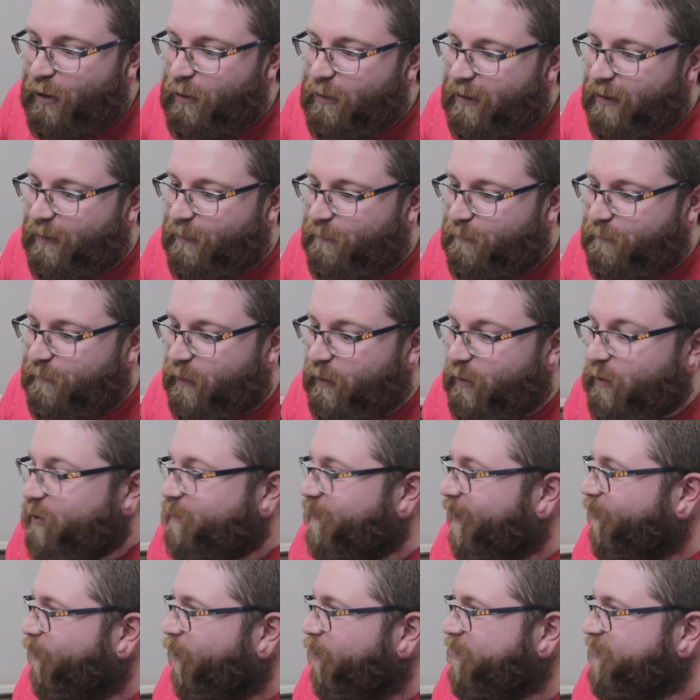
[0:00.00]
confused
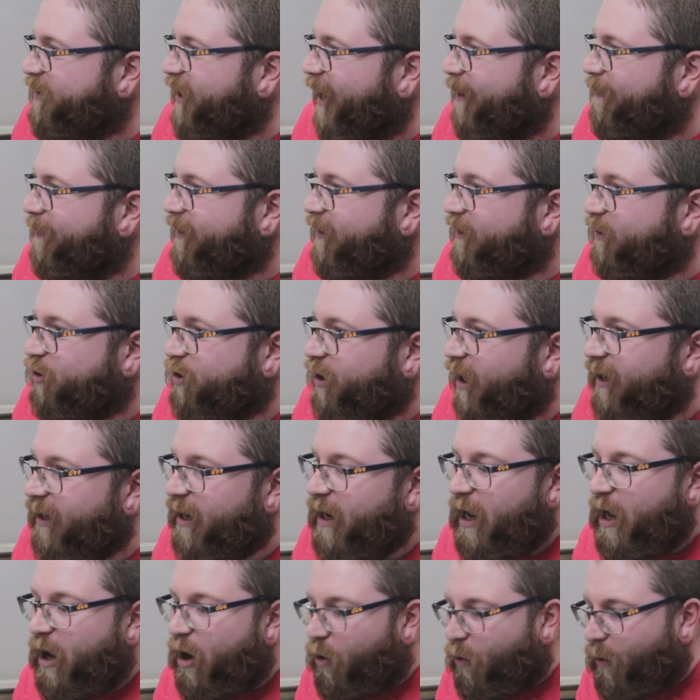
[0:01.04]
by what was happening in chat.
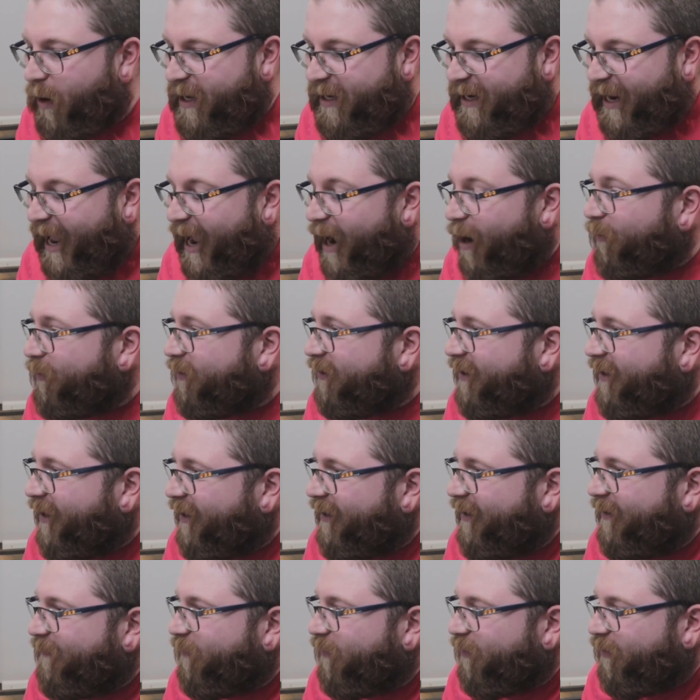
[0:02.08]
Wait, how did that
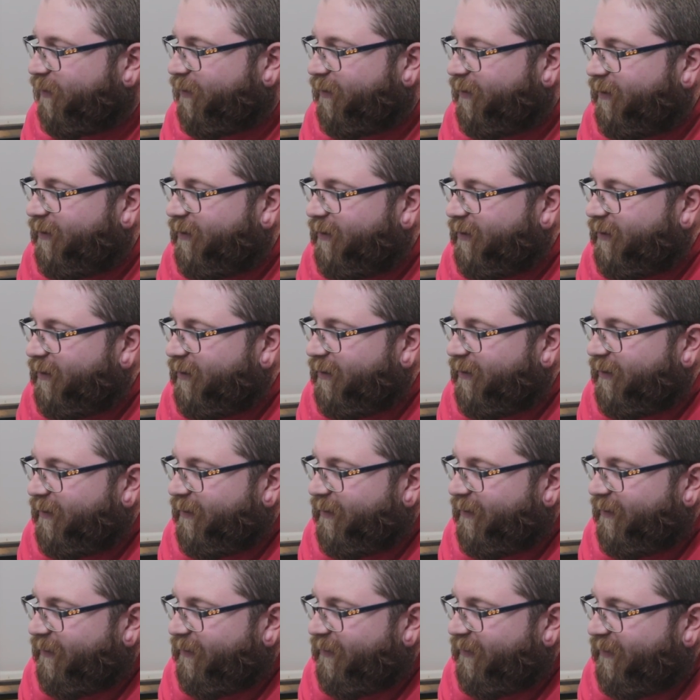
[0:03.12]
even...
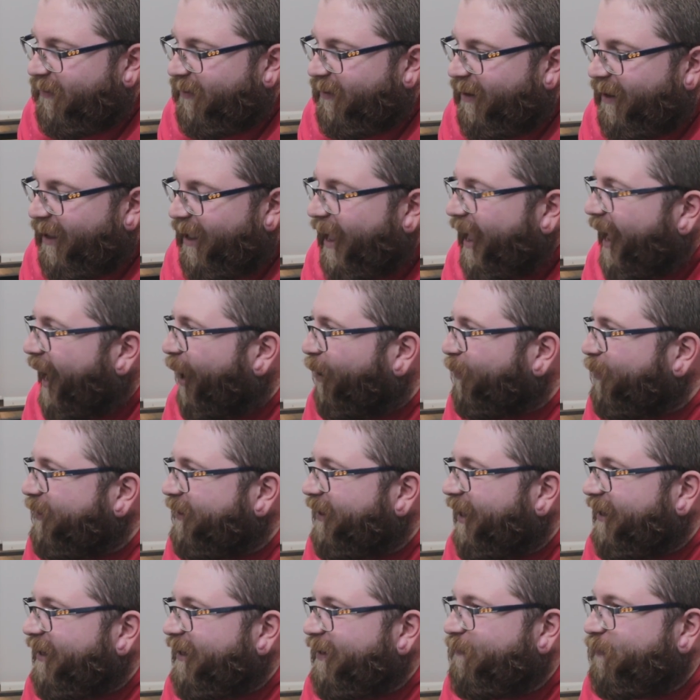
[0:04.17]
How did
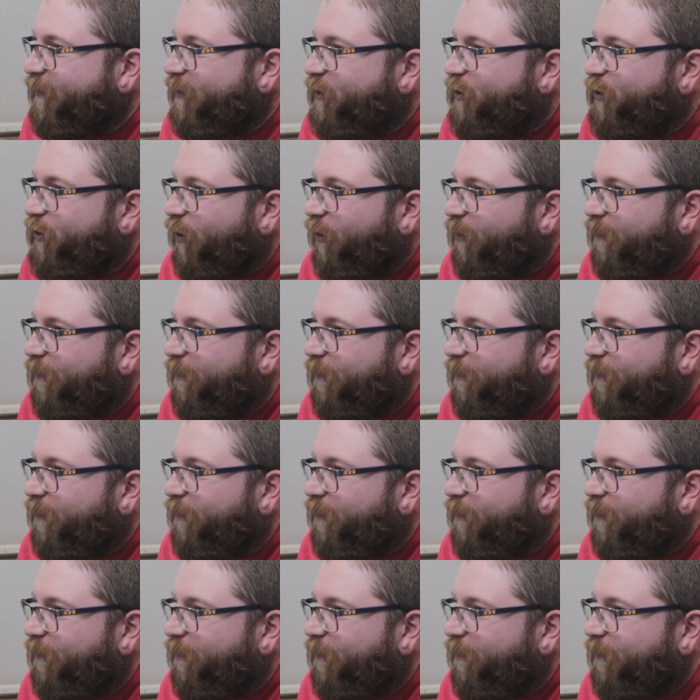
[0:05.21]
that even start